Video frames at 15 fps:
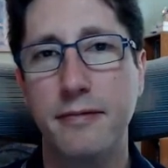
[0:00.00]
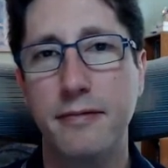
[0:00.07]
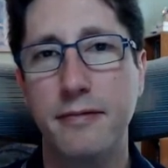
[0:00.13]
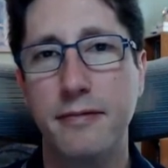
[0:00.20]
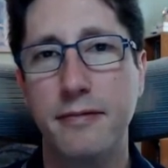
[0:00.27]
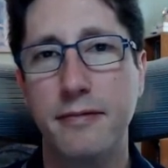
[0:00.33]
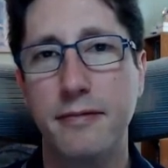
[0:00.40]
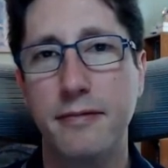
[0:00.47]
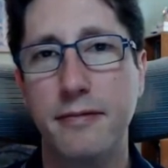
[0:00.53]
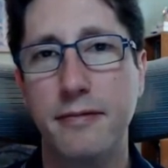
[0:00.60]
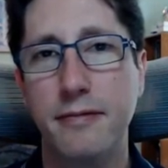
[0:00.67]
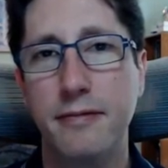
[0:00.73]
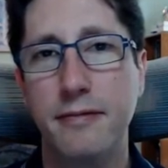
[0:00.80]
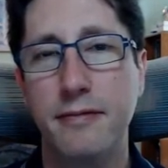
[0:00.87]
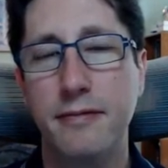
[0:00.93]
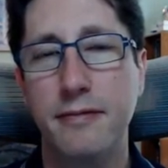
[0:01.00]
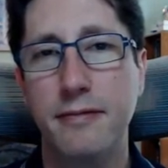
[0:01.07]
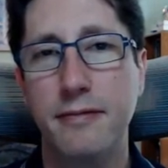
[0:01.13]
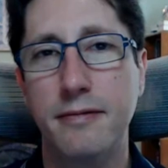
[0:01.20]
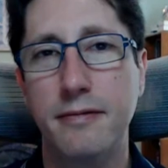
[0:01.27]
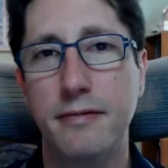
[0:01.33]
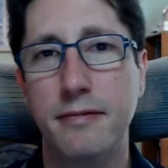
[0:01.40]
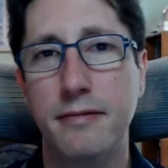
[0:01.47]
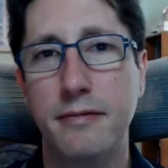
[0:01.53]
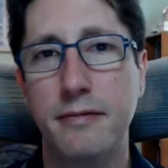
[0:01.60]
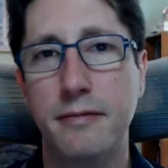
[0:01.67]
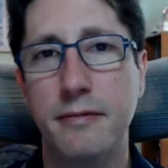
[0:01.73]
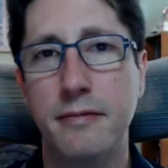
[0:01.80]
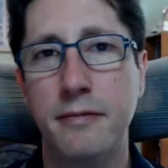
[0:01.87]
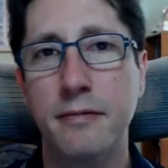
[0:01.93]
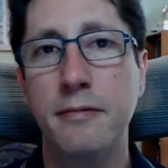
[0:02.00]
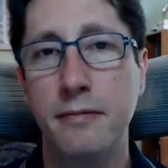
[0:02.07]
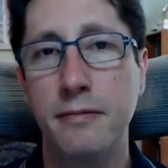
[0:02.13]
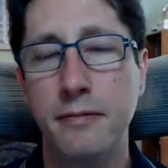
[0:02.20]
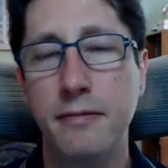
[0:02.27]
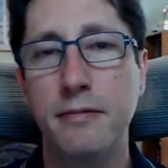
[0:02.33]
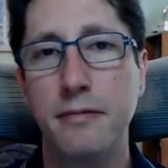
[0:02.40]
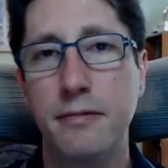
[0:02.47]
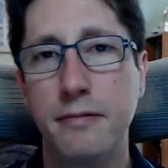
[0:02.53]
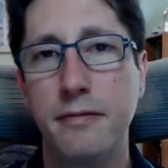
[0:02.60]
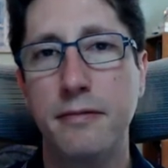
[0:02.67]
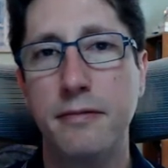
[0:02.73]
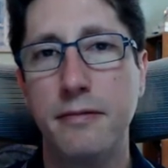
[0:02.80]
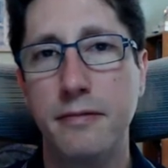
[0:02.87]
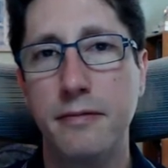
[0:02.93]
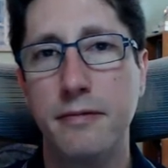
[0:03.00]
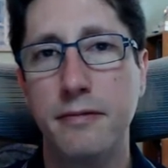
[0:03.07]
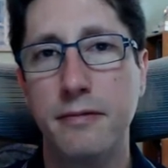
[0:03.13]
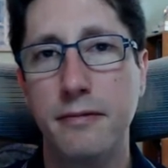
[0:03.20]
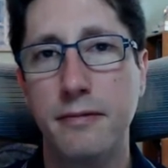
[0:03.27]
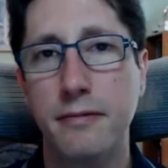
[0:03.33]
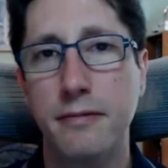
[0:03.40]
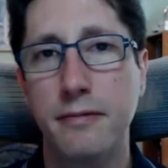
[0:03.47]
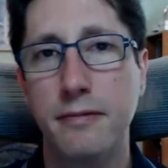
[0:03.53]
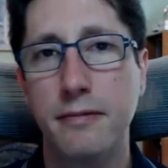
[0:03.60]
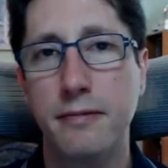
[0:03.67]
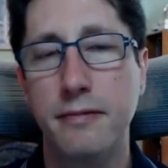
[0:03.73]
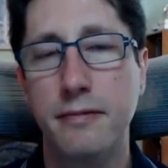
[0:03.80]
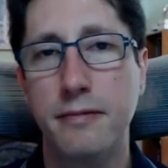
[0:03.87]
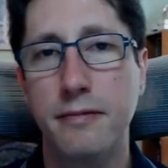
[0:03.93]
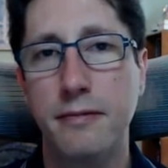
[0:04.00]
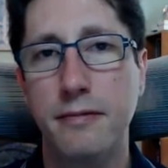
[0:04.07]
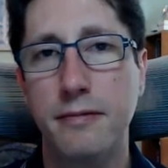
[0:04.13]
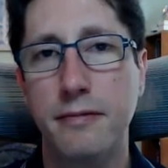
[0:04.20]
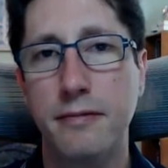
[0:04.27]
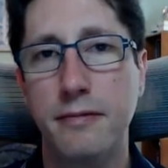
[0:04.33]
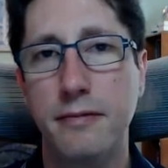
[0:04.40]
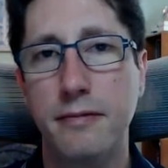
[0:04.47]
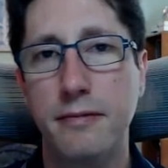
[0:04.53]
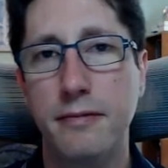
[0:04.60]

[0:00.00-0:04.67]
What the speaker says: [no speech]